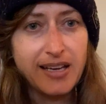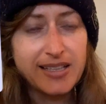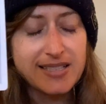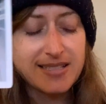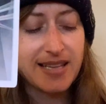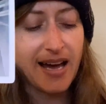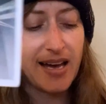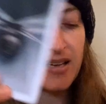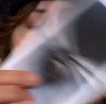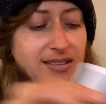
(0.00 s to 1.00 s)
is
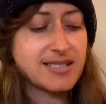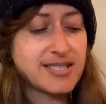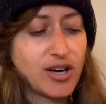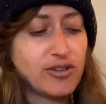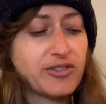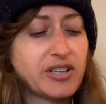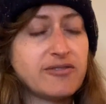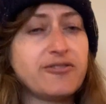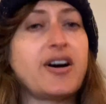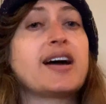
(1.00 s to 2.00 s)
that
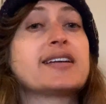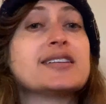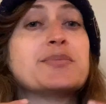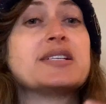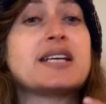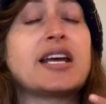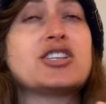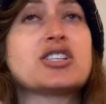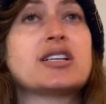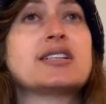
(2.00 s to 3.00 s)
self-confined
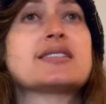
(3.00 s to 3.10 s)
limitation.